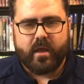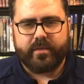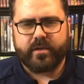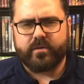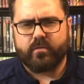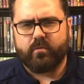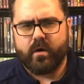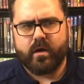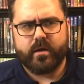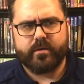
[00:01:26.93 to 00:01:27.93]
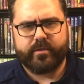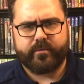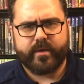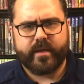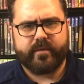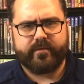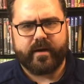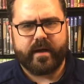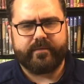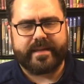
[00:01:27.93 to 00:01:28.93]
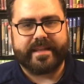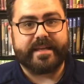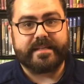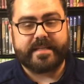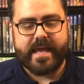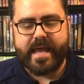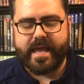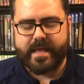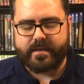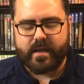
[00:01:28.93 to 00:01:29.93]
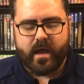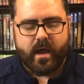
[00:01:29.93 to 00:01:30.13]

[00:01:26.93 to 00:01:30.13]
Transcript: They do 1, 3, 5, and I think 10.